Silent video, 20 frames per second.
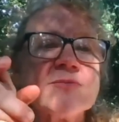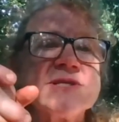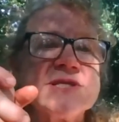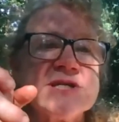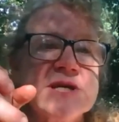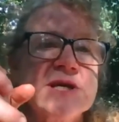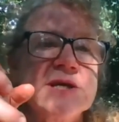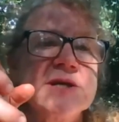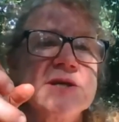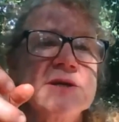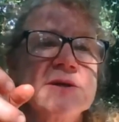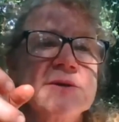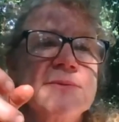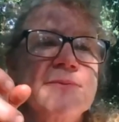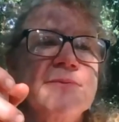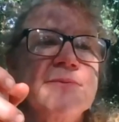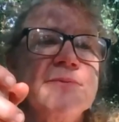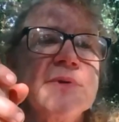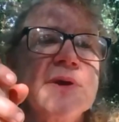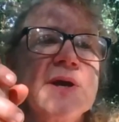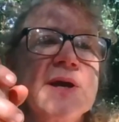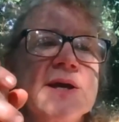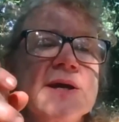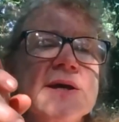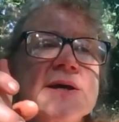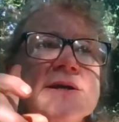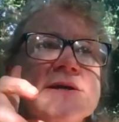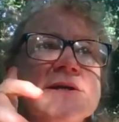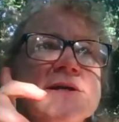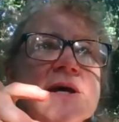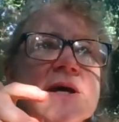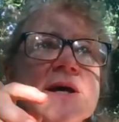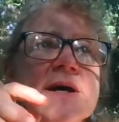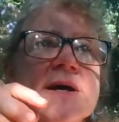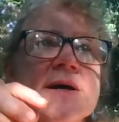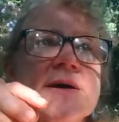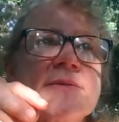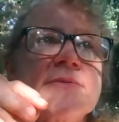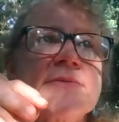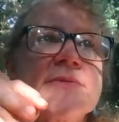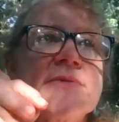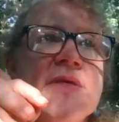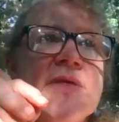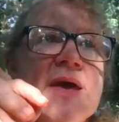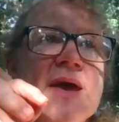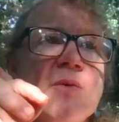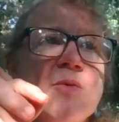seed, and um, they